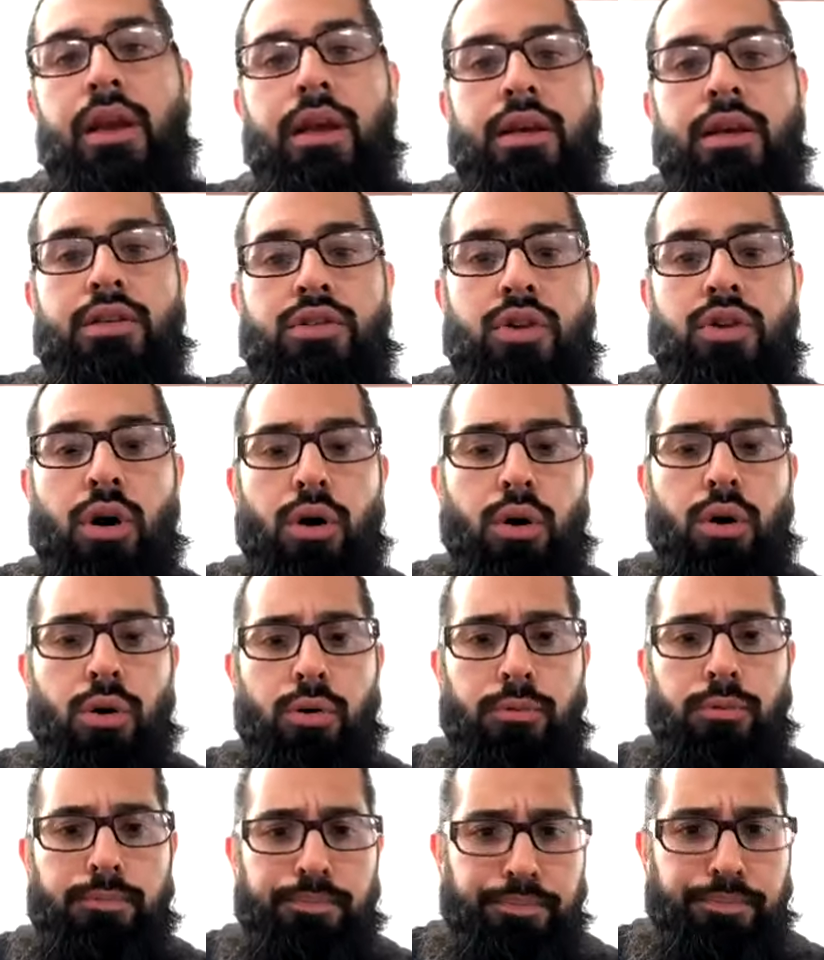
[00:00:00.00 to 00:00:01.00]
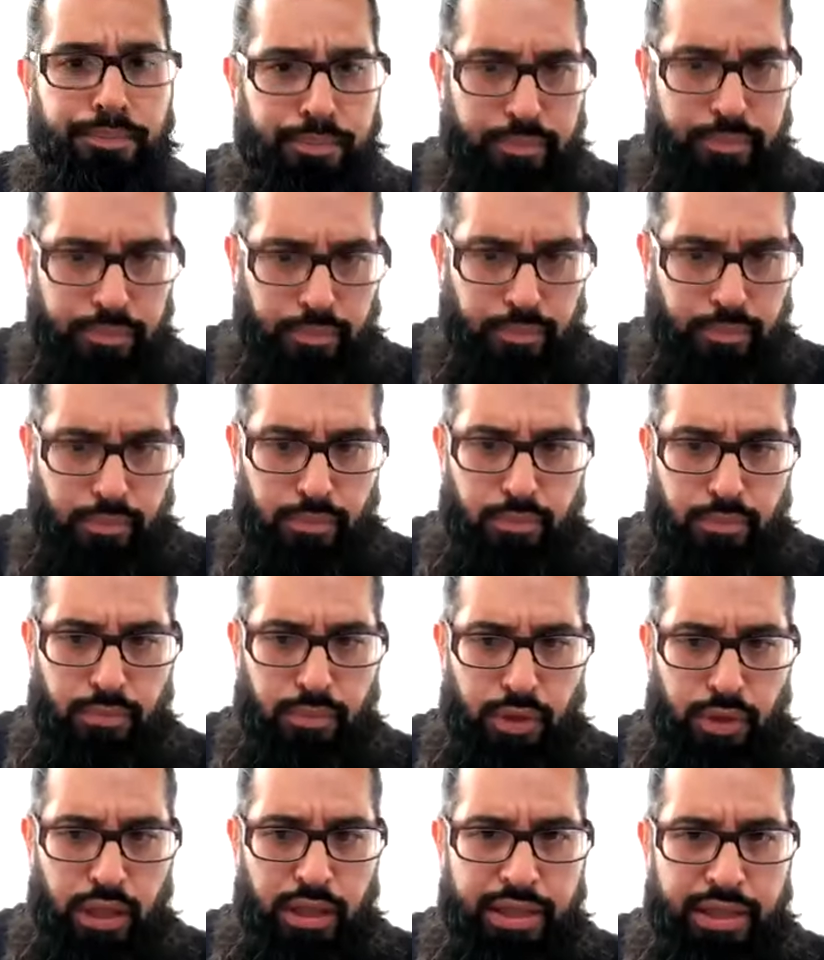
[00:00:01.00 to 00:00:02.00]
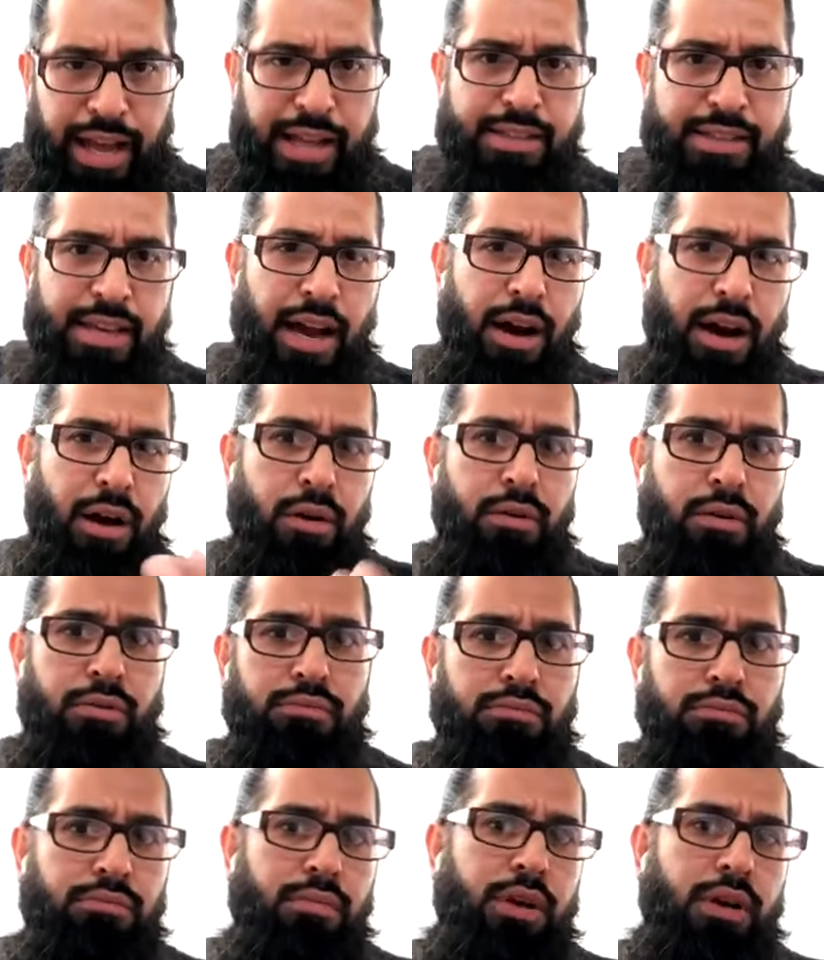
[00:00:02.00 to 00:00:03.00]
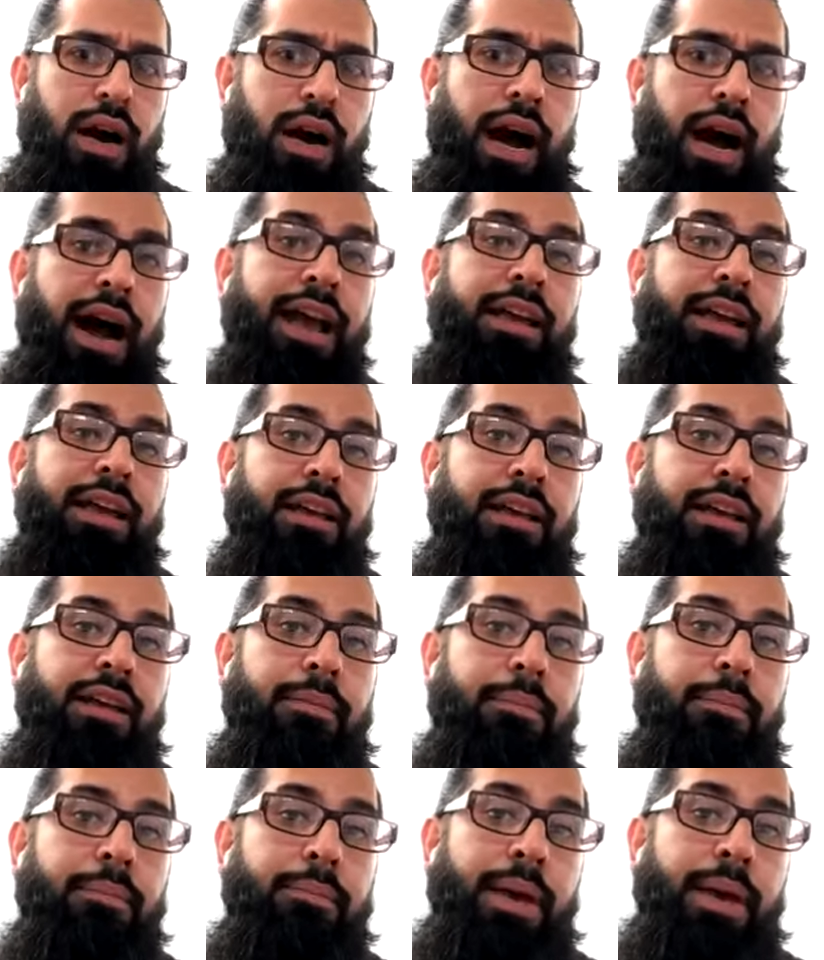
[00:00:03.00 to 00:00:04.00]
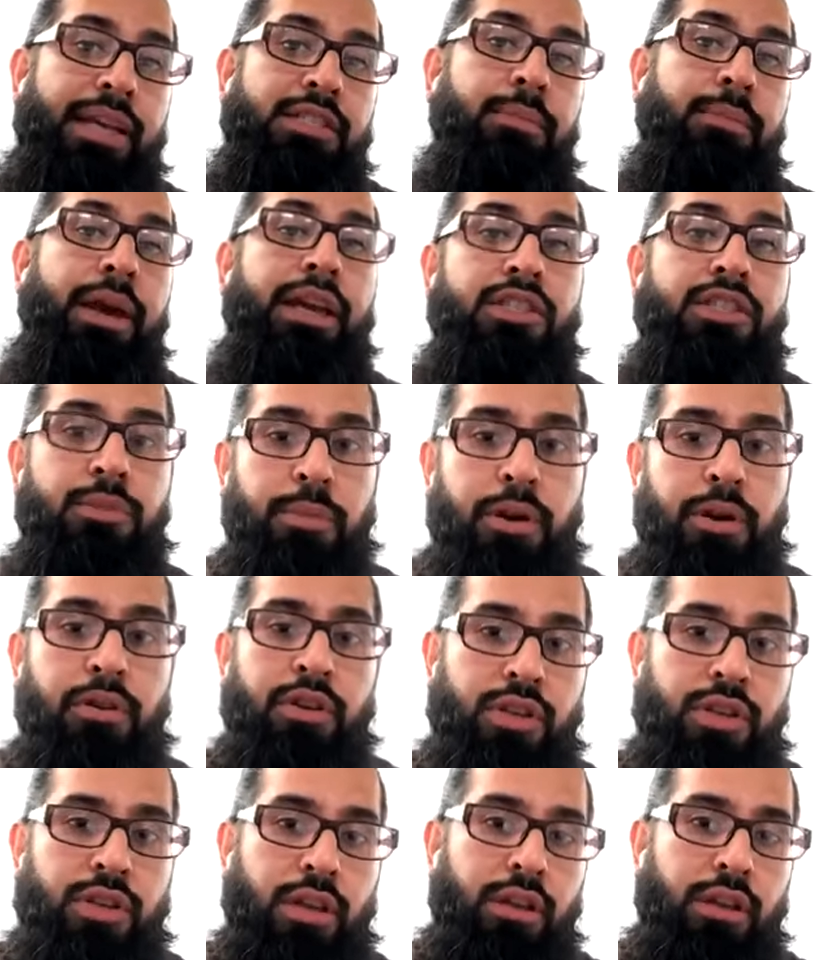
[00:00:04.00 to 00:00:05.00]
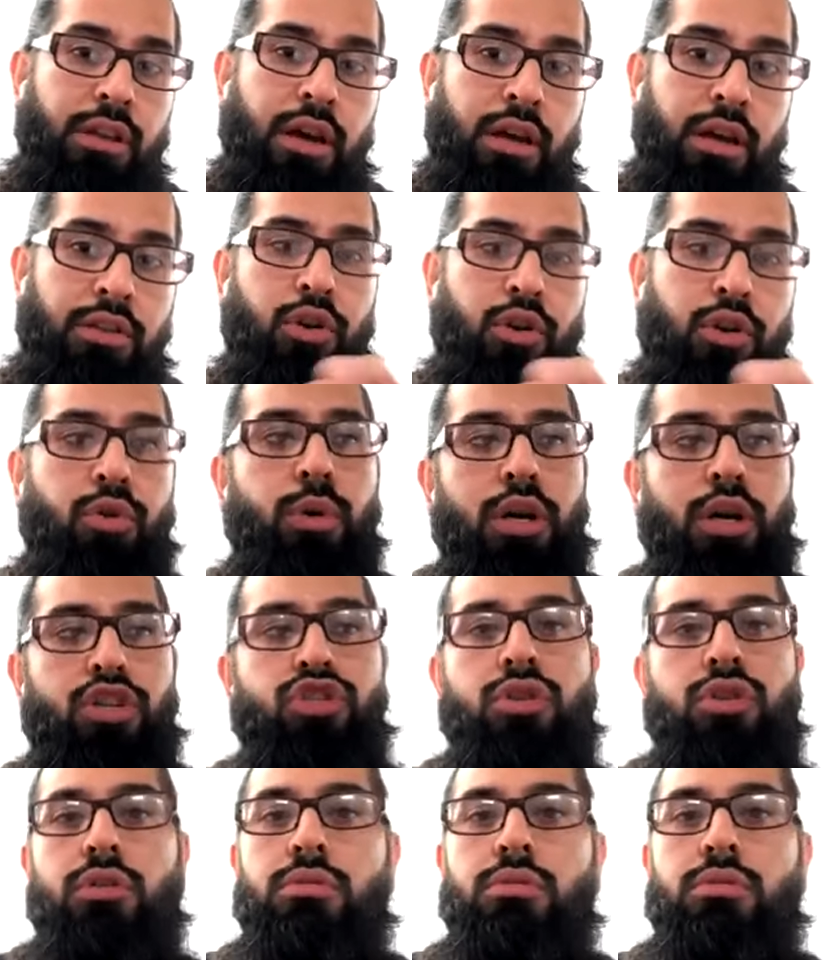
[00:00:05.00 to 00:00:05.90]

So that's how I based my experience on, on your question.